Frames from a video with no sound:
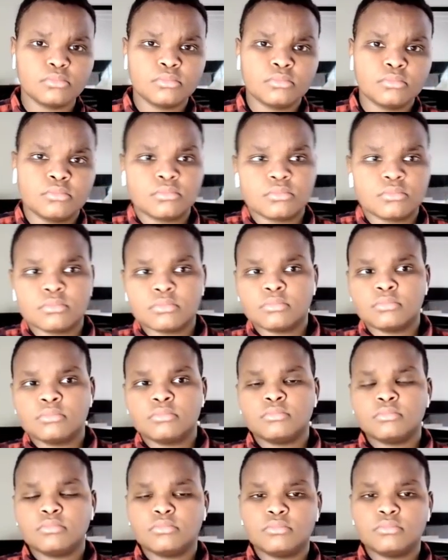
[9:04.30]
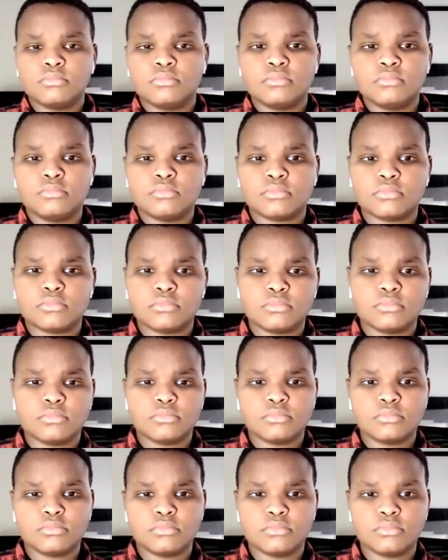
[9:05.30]

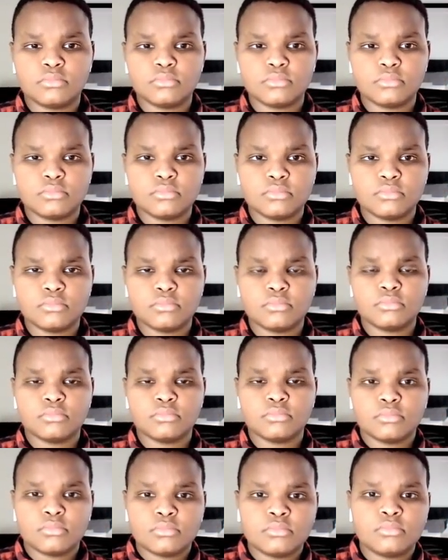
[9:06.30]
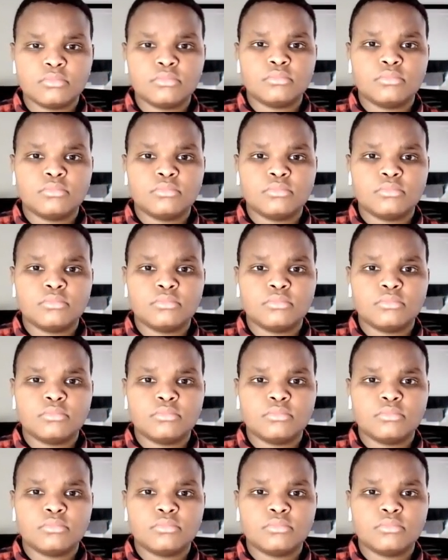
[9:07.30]
This person isn't speaking.